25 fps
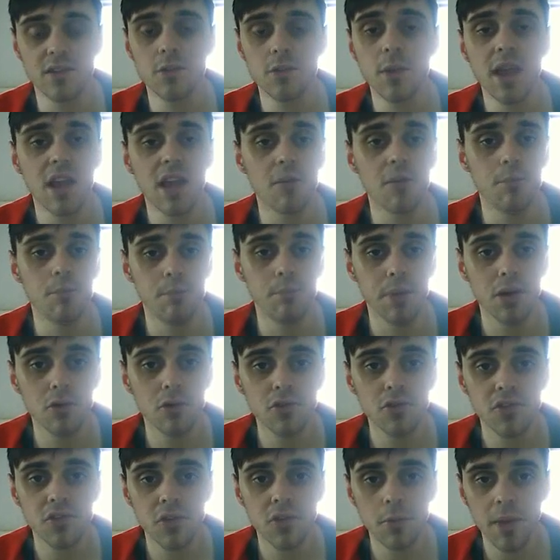You may have
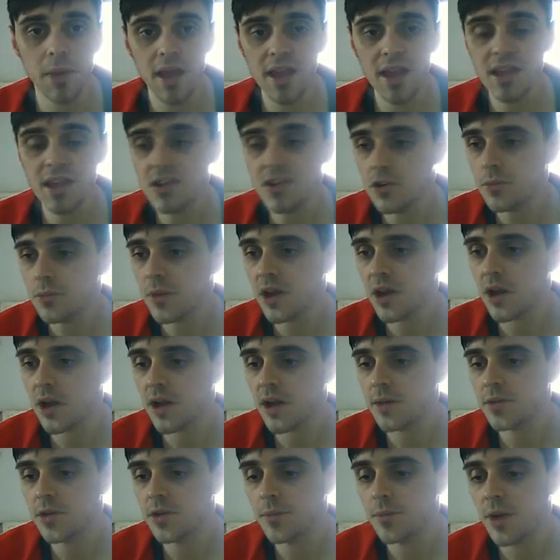bills to pay. You
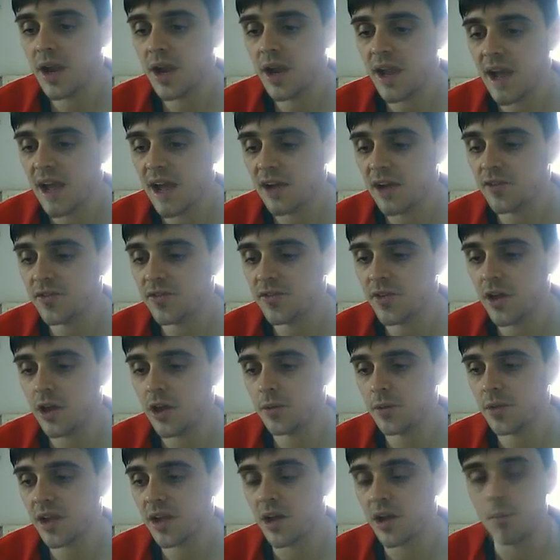might have
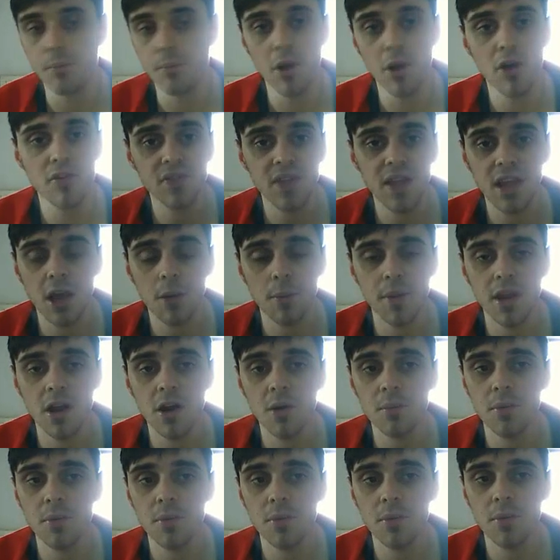like a birthday
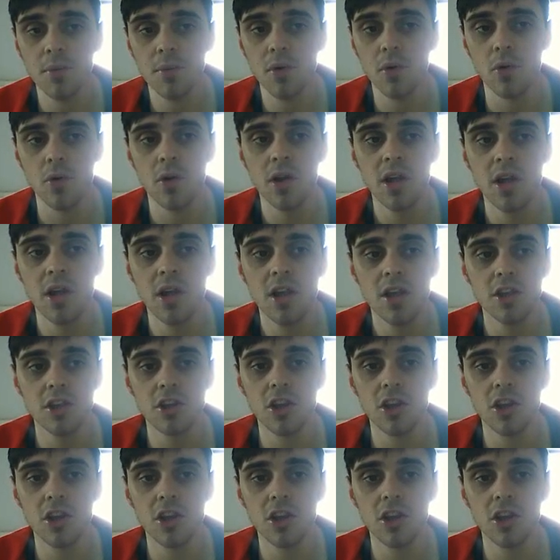coming up, or